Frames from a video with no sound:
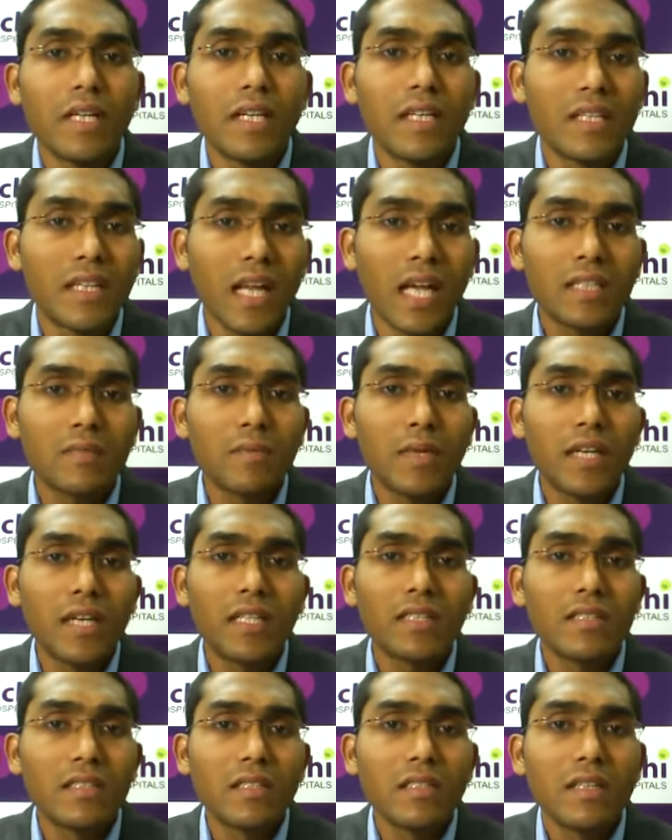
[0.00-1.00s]
In
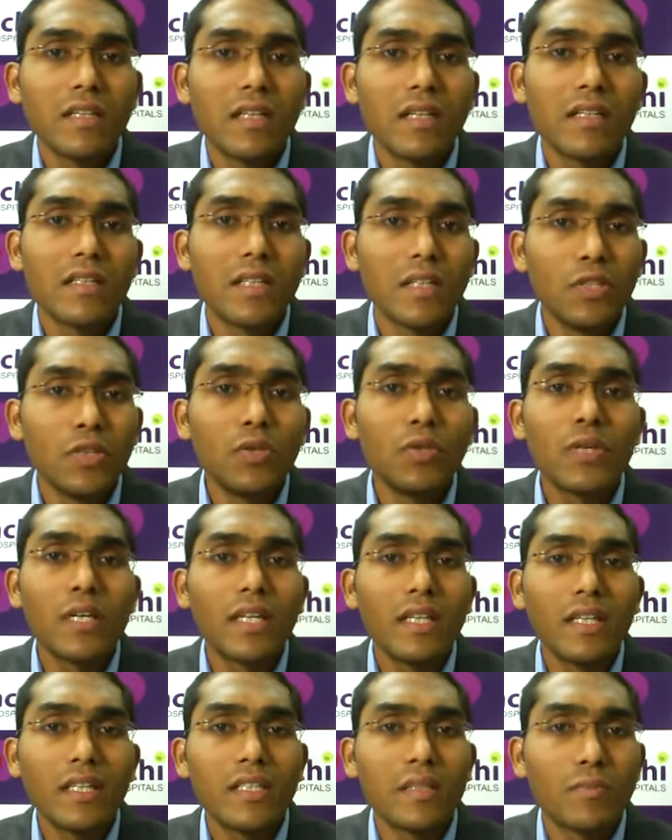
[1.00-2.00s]
transplantation, the new
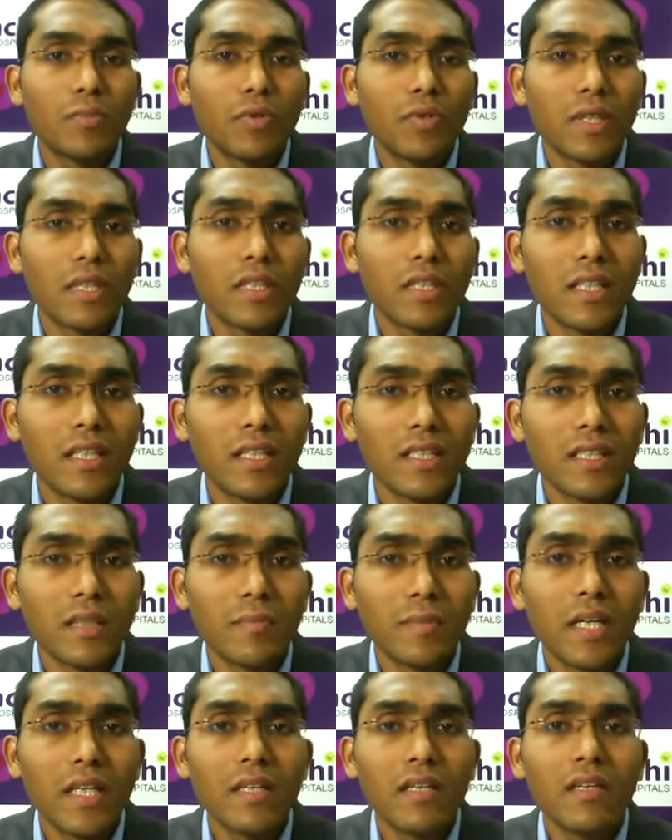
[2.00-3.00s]
kidney is put in the
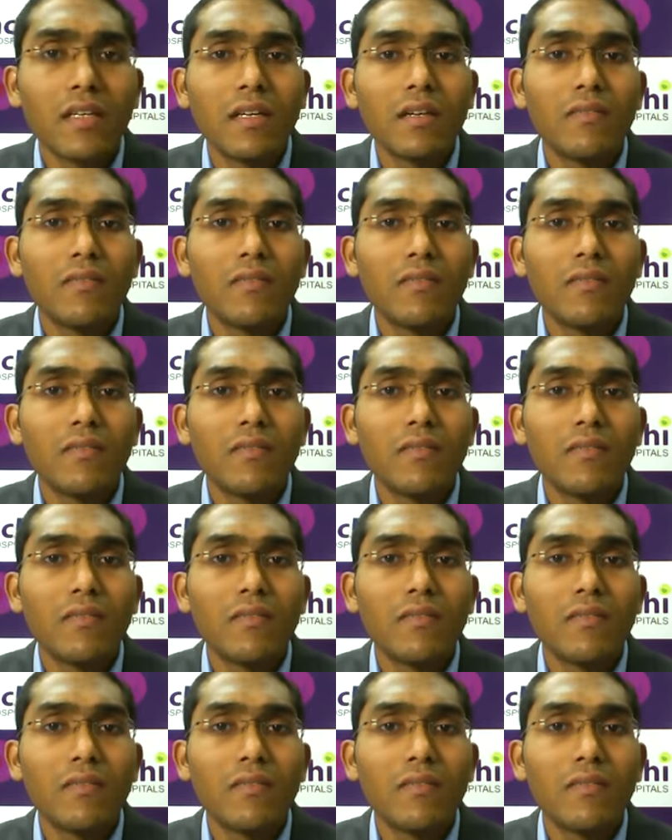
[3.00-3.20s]
recipient,